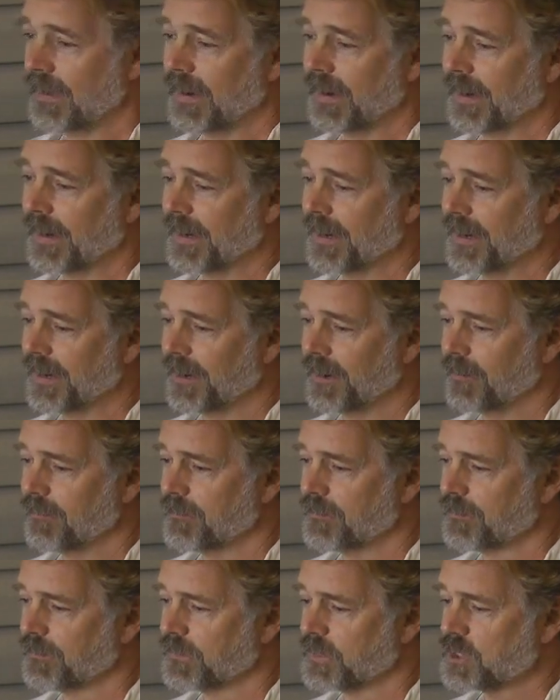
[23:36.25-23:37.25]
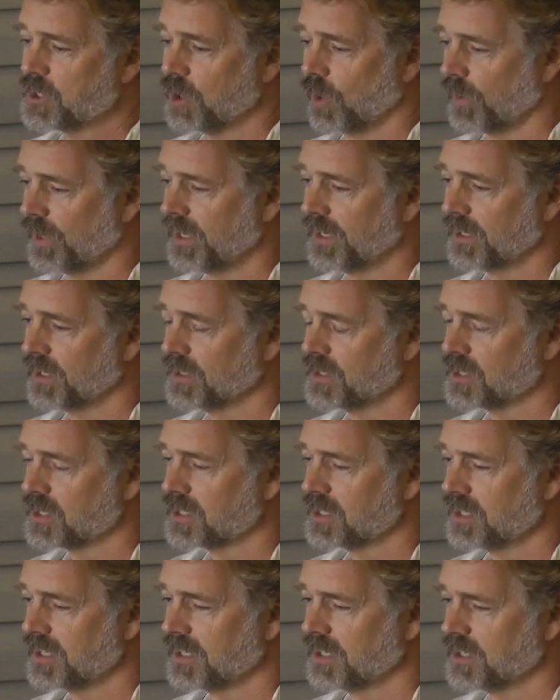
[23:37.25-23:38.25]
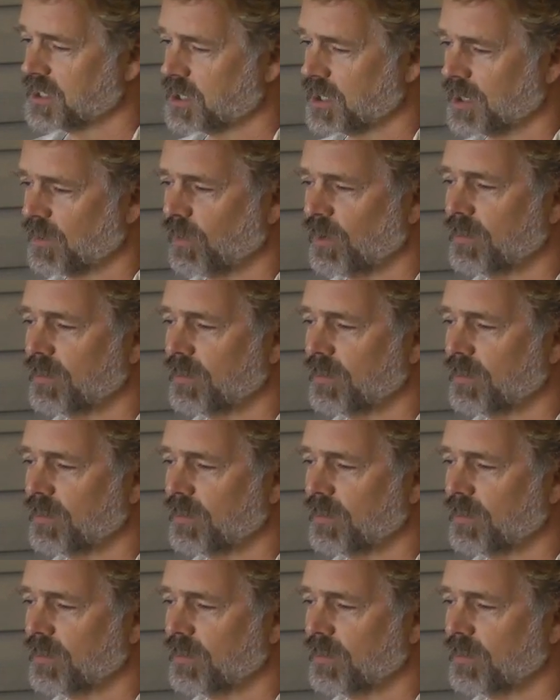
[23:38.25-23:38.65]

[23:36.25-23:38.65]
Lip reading: So it is a